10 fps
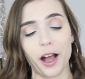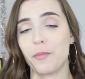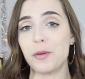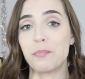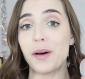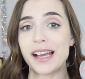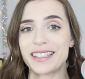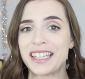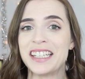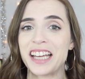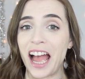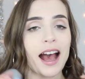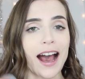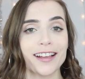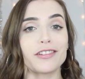Um, but
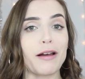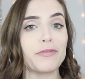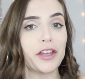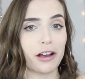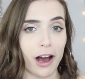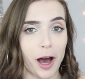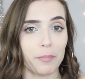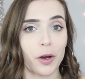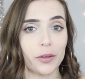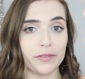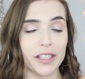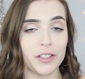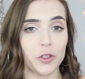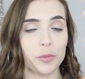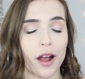I love the combo of
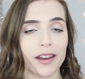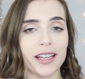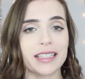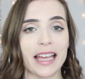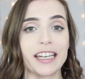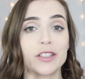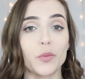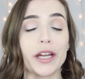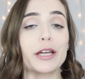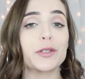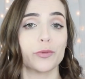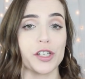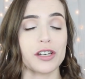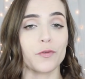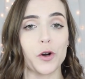these two products and it's what I was
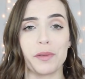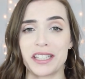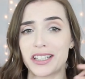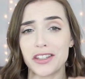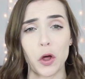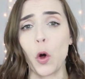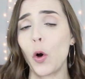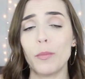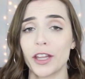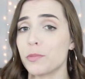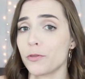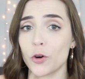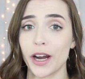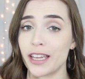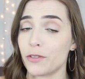reaching for basically the whole month
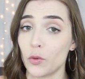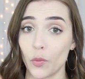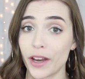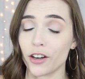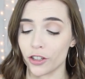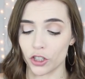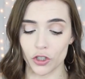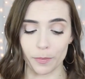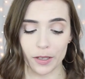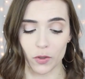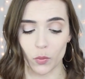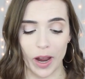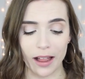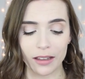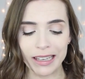before I even went on the trip as
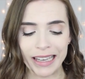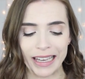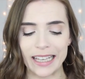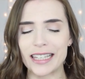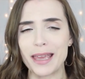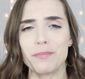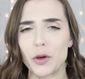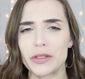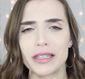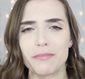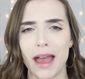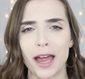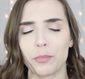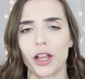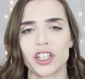well. It's a mostly
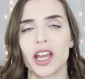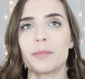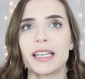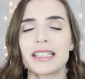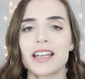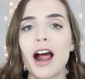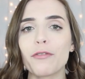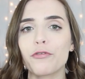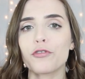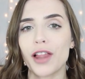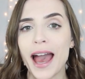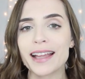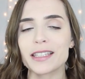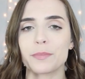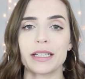matte blush. I mean, it's not
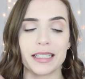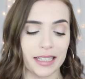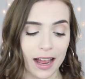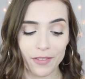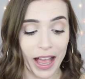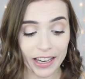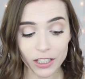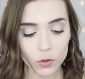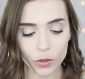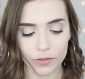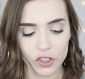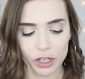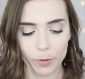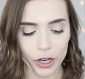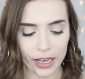flat, but it doesn't have any sort of
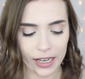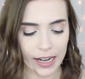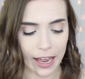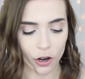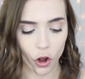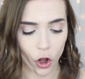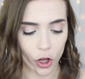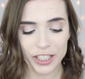shimmer in it at all.